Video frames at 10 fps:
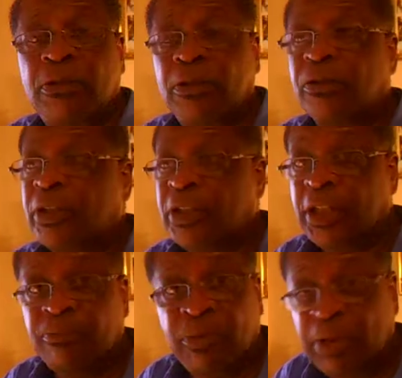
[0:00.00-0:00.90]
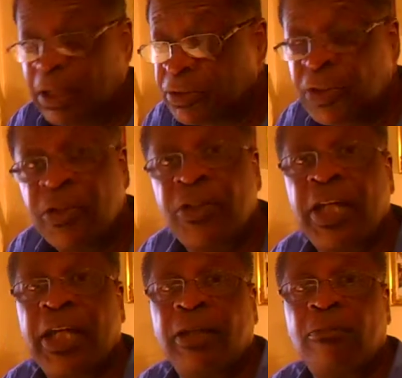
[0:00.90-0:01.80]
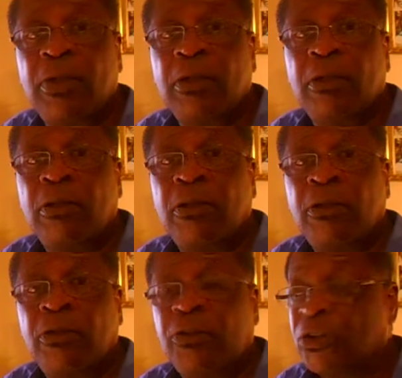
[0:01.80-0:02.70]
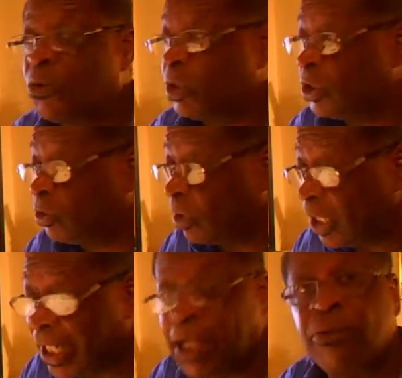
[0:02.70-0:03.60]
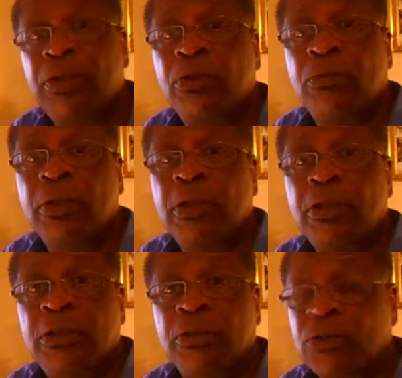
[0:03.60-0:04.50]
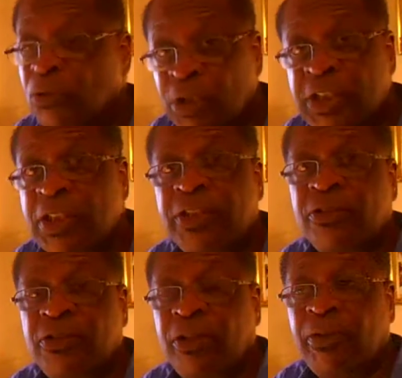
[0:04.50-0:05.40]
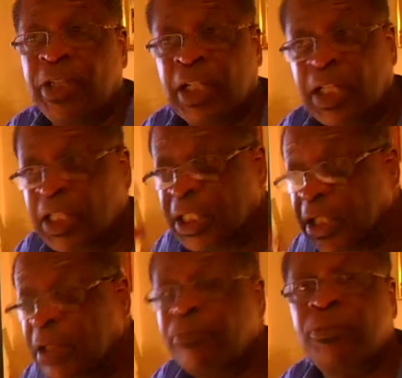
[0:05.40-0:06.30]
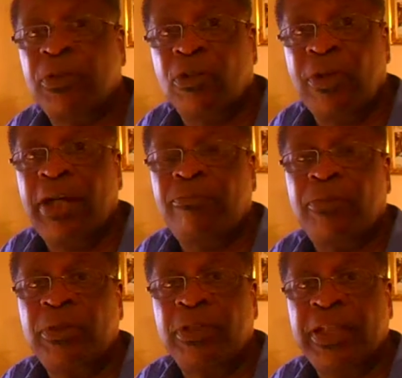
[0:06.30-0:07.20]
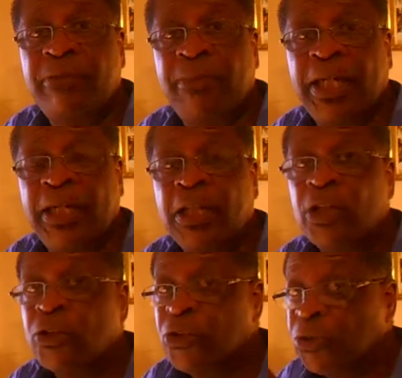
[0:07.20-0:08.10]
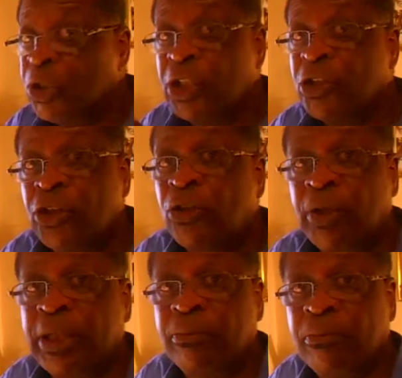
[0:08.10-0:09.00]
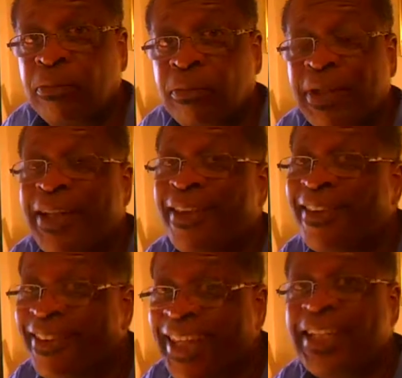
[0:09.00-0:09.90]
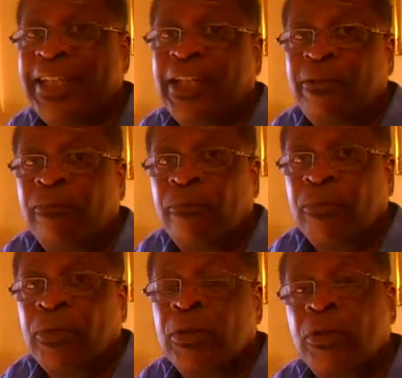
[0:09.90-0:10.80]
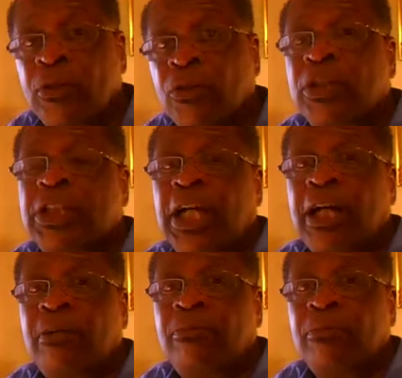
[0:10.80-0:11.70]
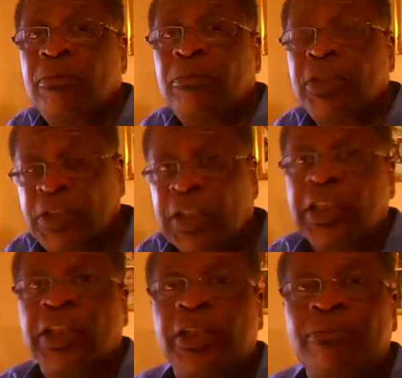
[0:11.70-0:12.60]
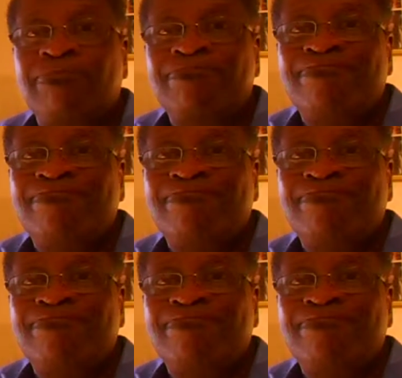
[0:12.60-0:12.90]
They're going to keep the house in their name. They're going to allow you to do what's necessary to clean up the crap that they made. You didn't do it. They did it. Your job is to clean it up.